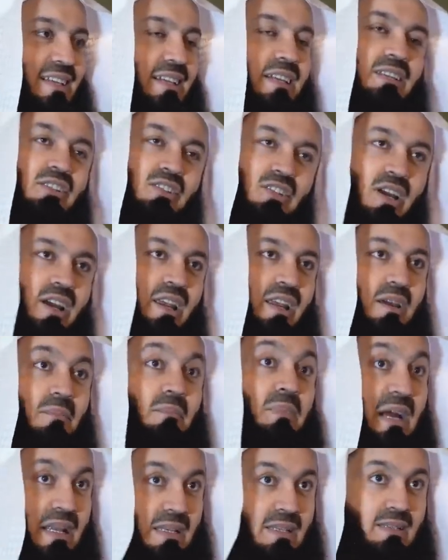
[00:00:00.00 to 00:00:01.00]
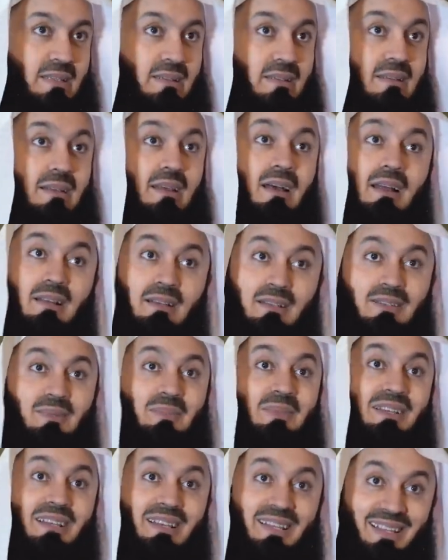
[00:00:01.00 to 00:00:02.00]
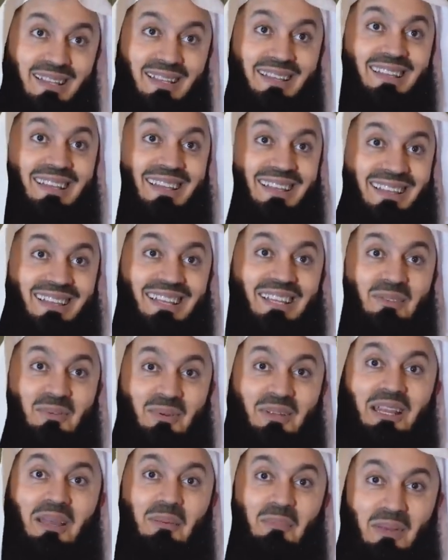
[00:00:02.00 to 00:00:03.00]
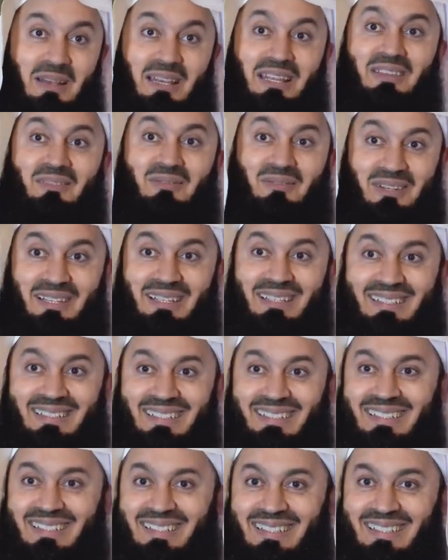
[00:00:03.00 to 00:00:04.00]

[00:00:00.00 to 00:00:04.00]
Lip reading: Inshallah. But ultimately, that's what I believe, right?